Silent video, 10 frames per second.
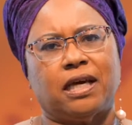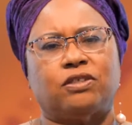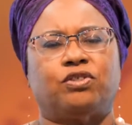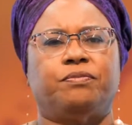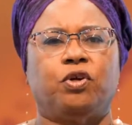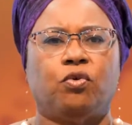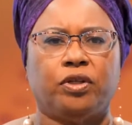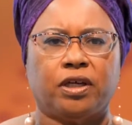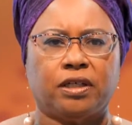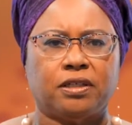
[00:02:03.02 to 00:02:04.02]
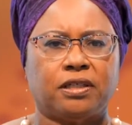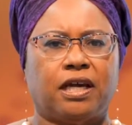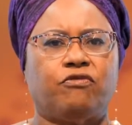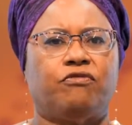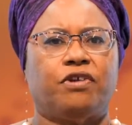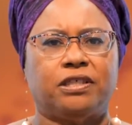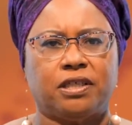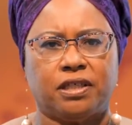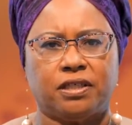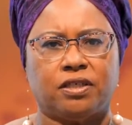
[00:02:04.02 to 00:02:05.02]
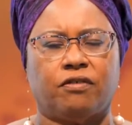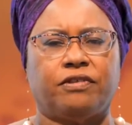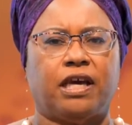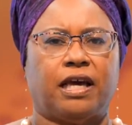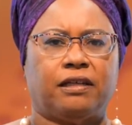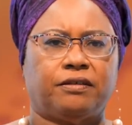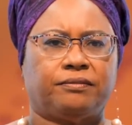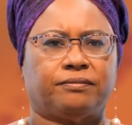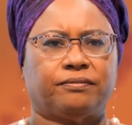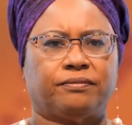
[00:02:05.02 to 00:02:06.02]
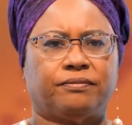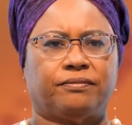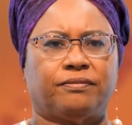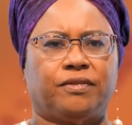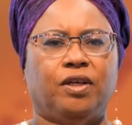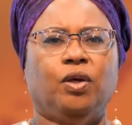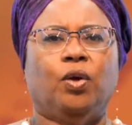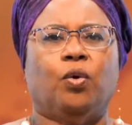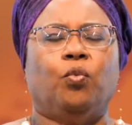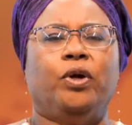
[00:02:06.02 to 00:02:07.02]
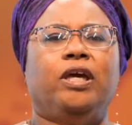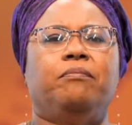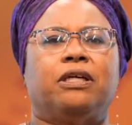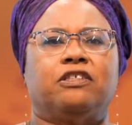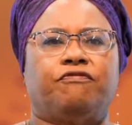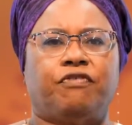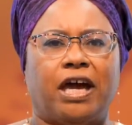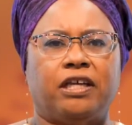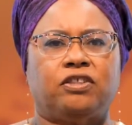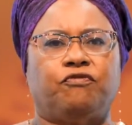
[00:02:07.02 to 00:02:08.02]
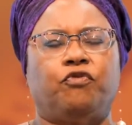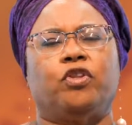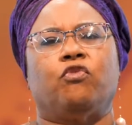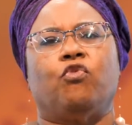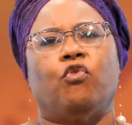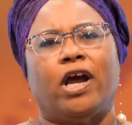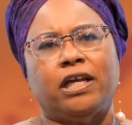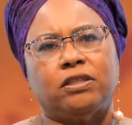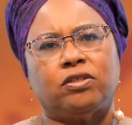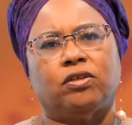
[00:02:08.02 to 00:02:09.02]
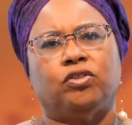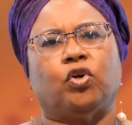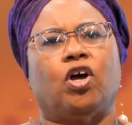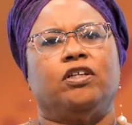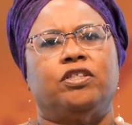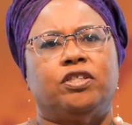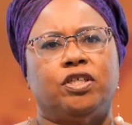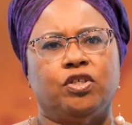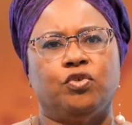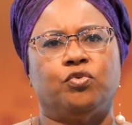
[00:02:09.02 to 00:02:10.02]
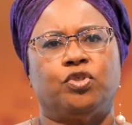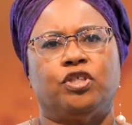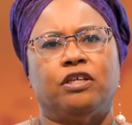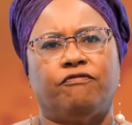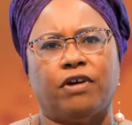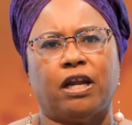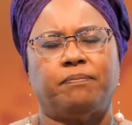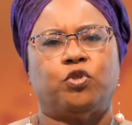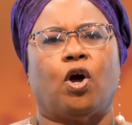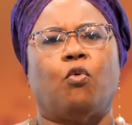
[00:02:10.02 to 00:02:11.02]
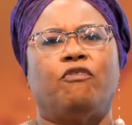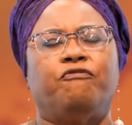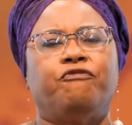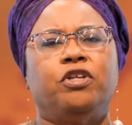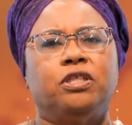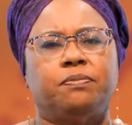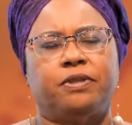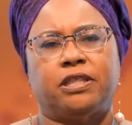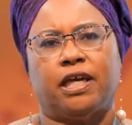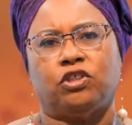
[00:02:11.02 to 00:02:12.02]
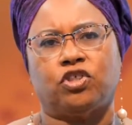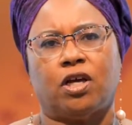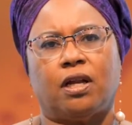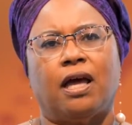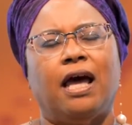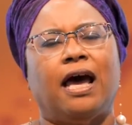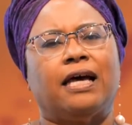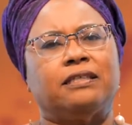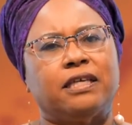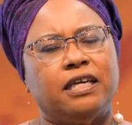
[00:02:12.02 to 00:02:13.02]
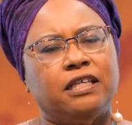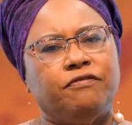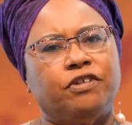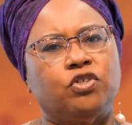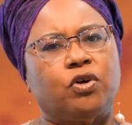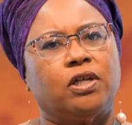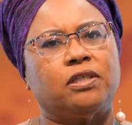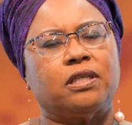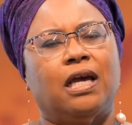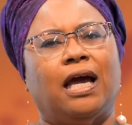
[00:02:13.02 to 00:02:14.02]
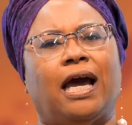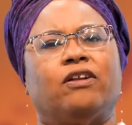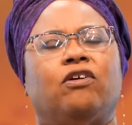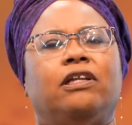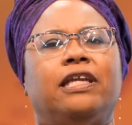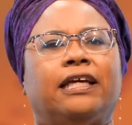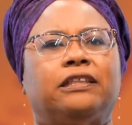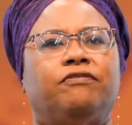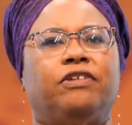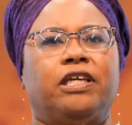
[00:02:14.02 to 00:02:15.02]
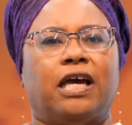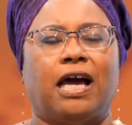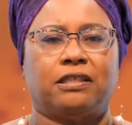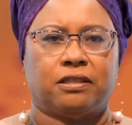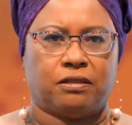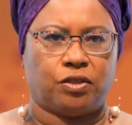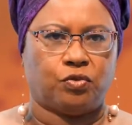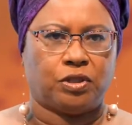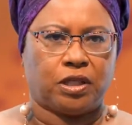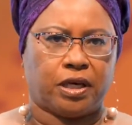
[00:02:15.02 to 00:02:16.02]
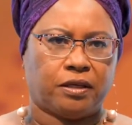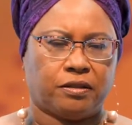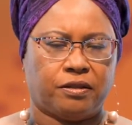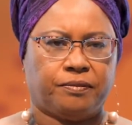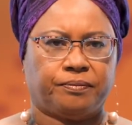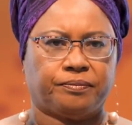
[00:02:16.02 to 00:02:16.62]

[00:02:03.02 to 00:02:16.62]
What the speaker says: as Tobagonians and residents of the island, we must fight for the right to continue to develop to our fullest potential as individuals and collectively as a society.